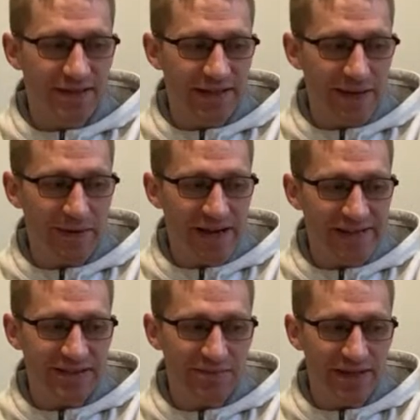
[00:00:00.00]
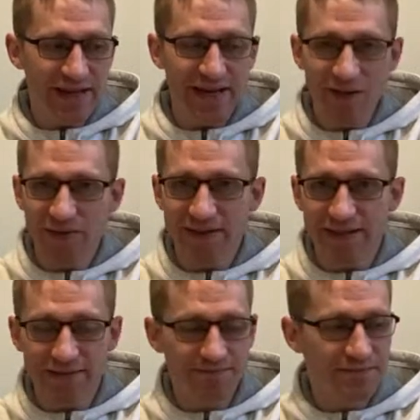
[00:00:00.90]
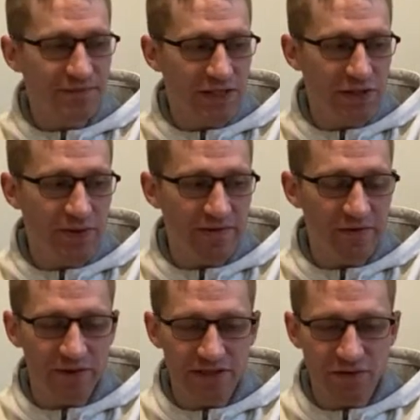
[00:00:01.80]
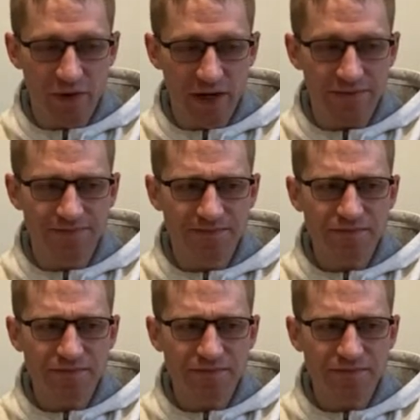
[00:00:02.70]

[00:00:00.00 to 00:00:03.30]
And that might actually be a healthy thing to do every once in a while.